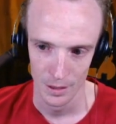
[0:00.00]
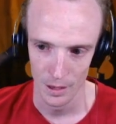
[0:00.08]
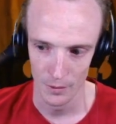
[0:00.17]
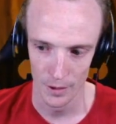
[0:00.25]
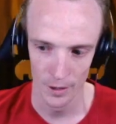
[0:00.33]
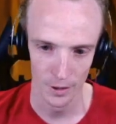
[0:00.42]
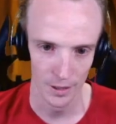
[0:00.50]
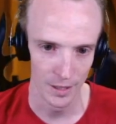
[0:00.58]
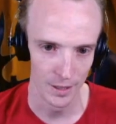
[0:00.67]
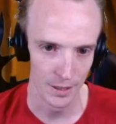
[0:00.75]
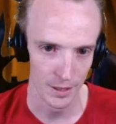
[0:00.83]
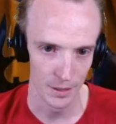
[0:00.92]
If I don't
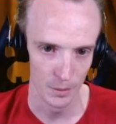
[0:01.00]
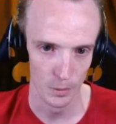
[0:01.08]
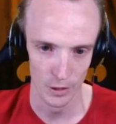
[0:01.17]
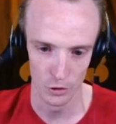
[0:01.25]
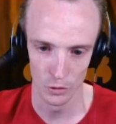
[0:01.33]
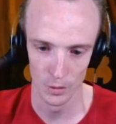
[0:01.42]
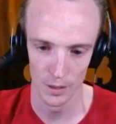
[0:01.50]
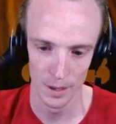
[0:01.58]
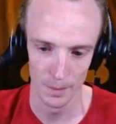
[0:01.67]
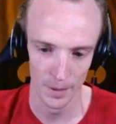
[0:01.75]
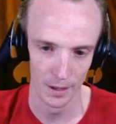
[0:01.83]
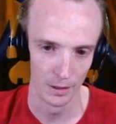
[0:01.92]
get a switch or
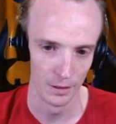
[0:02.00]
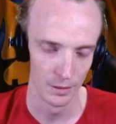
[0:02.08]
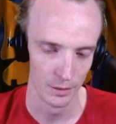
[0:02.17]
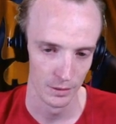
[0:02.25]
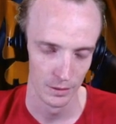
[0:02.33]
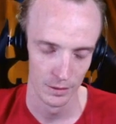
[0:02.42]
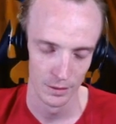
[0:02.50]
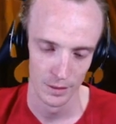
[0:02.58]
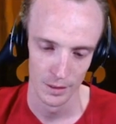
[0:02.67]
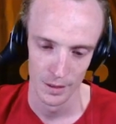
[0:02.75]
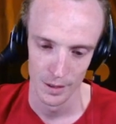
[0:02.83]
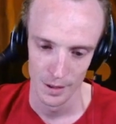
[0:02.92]
something.
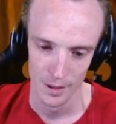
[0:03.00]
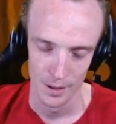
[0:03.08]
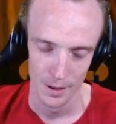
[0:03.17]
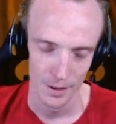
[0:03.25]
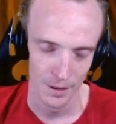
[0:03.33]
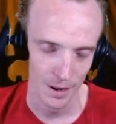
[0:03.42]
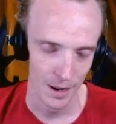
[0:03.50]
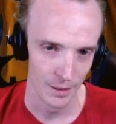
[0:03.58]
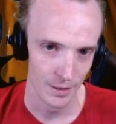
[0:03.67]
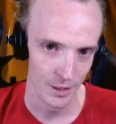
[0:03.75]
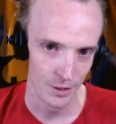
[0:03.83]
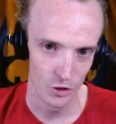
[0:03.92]
Alright,
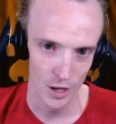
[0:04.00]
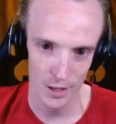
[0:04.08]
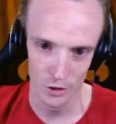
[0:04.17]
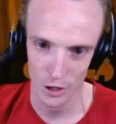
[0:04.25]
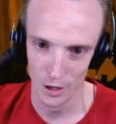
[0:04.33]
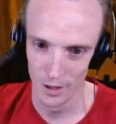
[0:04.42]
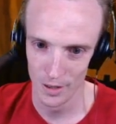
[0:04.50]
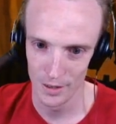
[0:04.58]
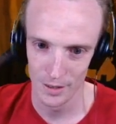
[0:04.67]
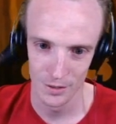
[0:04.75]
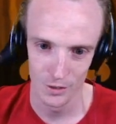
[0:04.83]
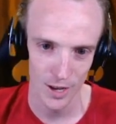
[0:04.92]
so Judge
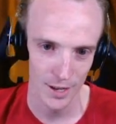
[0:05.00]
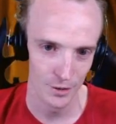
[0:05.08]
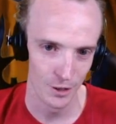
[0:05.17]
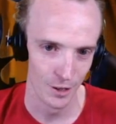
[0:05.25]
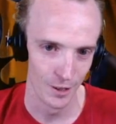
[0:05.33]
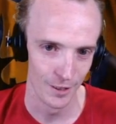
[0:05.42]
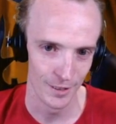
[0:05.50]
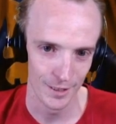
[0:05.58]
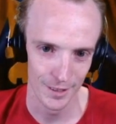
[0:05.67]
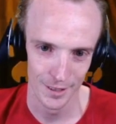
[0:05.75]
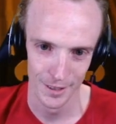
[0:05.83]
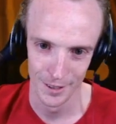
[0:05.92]
hurts. Judge
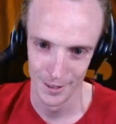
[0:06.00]
hurts.